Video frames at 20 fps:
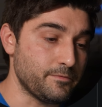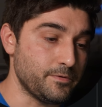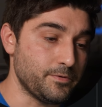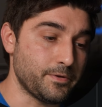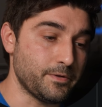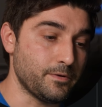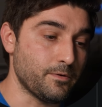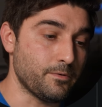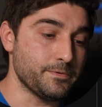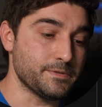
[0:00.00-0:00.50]
You
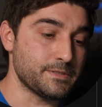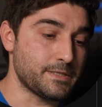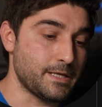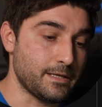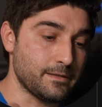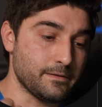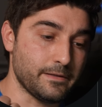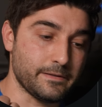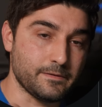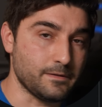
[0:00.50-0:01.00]
can always
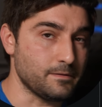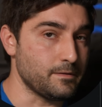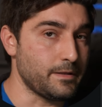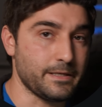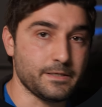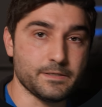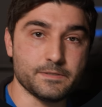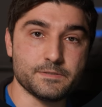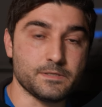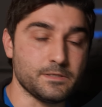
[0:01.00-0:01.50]
get the
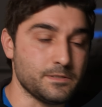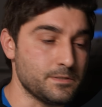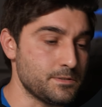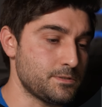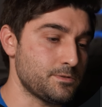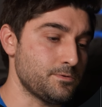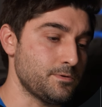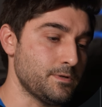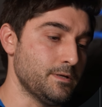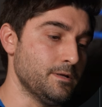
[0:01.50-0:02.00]
latest
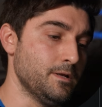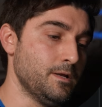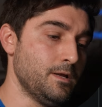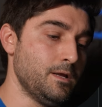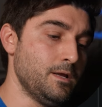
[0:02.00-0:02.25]
industry